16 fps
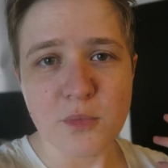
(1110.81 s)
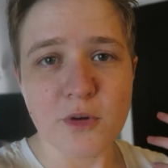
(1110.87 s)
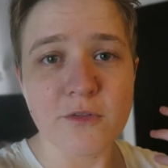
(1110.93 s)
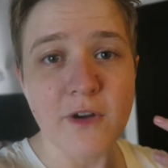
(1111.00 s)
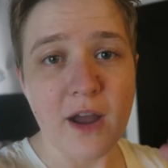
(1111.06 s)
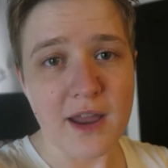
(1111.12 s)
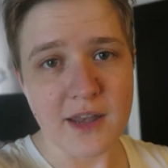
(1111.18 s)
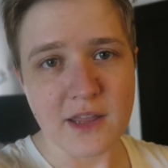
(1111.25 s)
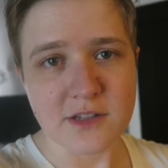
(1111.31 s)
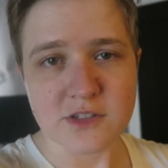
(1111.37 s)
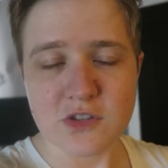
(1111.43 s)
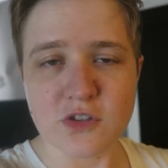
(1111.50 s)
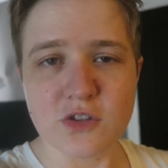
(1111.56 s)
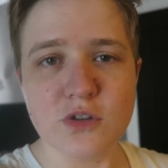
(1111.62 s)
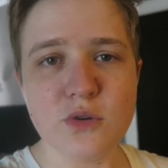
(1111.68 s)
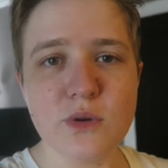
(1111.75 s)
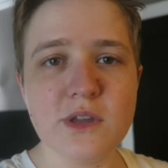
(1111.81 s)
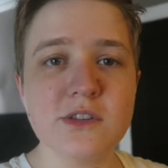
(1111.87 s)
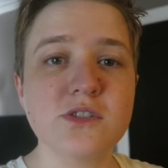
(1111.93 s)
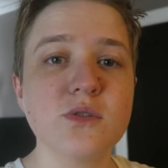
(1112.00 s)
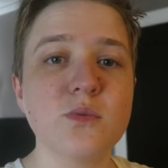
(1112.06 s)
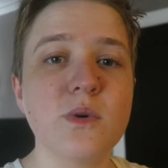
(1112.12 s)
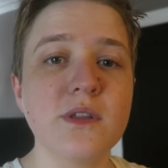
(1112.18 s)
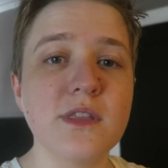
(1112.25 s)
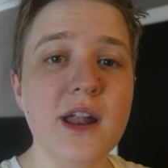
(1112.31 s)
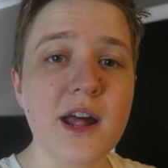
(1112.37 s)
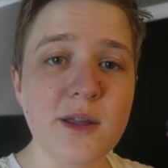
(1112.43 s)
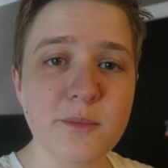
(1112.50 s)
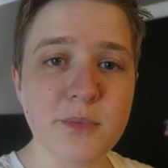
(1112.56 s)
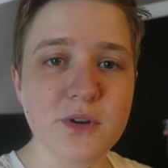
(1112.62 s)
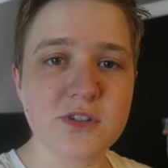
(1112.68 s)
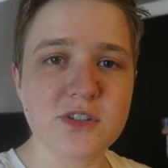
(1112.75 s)
providing to you is the one
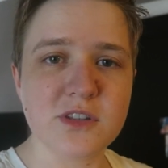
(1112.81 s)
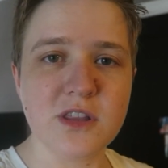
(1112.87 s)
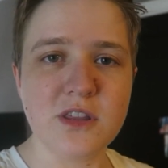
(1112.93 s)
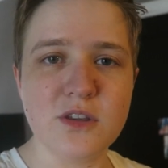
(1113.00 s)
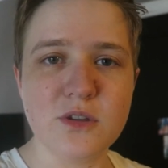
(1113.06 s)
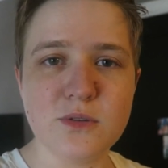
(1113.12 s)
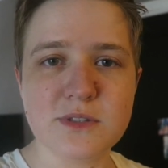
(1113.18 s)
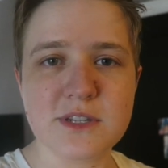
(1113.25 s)
that I personally